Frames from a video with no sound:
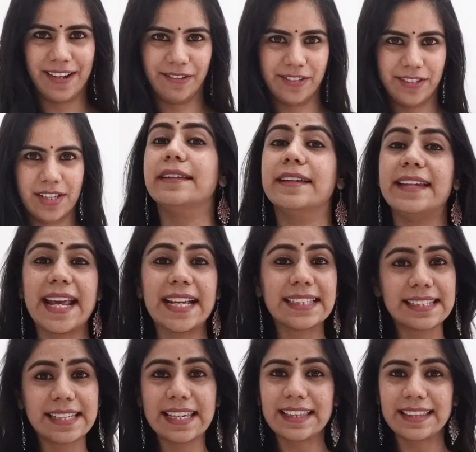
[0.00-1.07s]
out. The
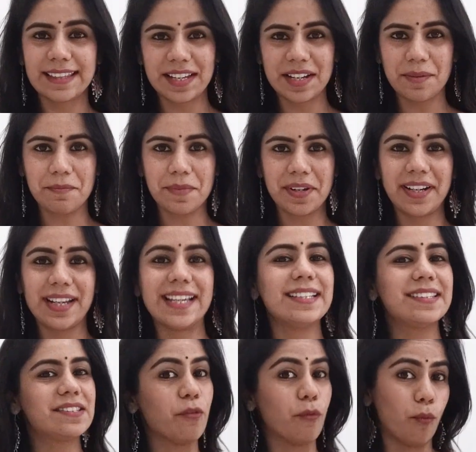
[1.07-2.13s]
next Hindi number
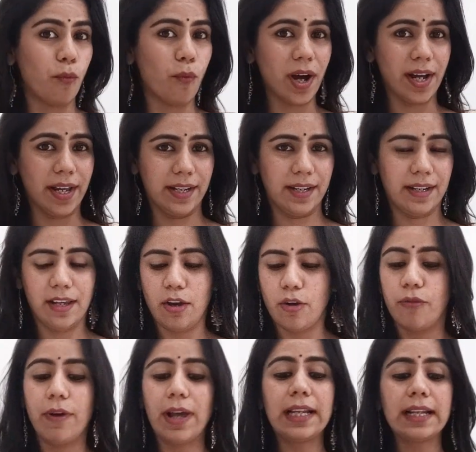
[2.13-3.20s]
is 1.
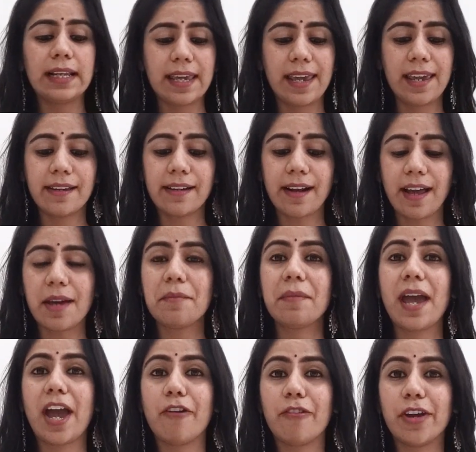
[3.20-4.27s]
Well, here I am
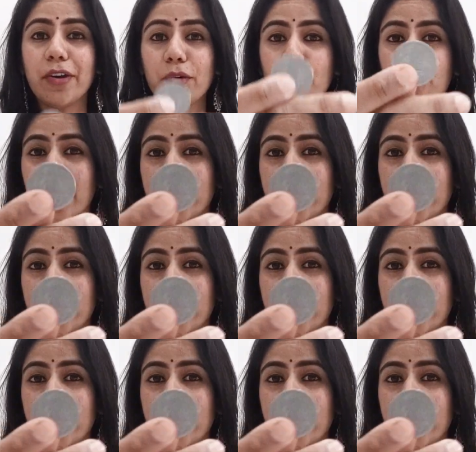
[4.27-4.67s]
having